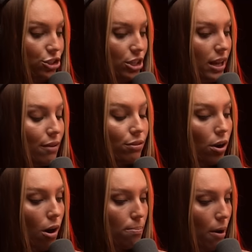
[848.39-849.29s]
she left the
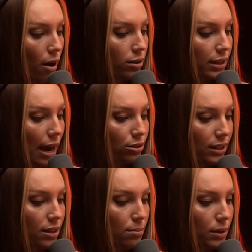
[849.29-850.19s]
car parked
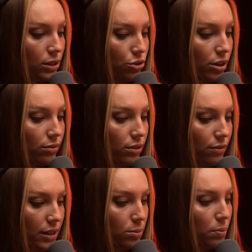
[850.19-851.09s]
outside the Ministry of
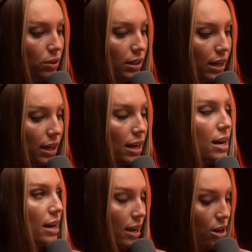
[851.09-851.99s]
Defense building
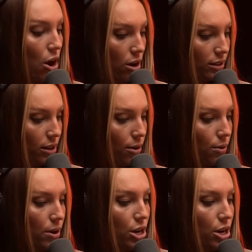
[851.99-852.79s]
in Oslo.